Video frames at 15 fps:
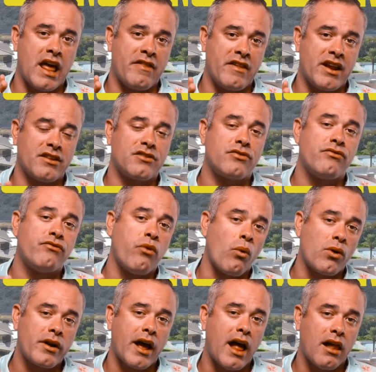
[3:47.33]
and then it's
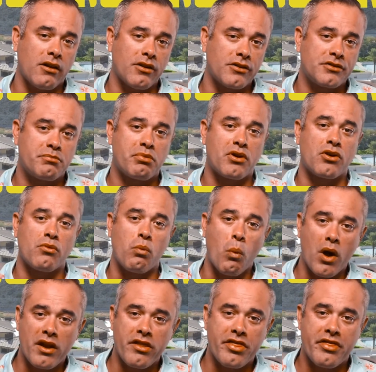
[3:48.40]
$4 per
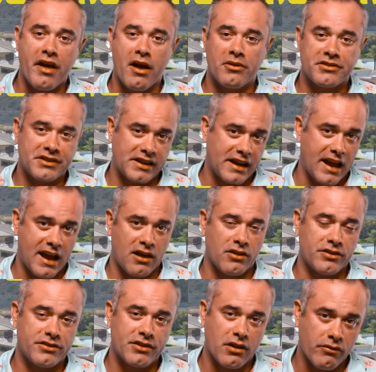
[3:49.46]
1,000
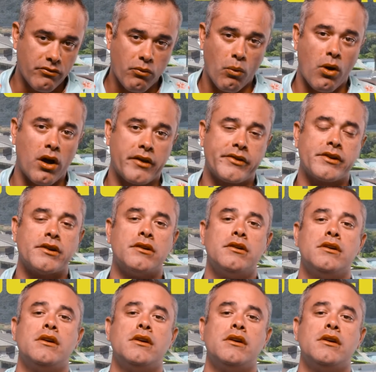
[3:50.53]
gallons of water.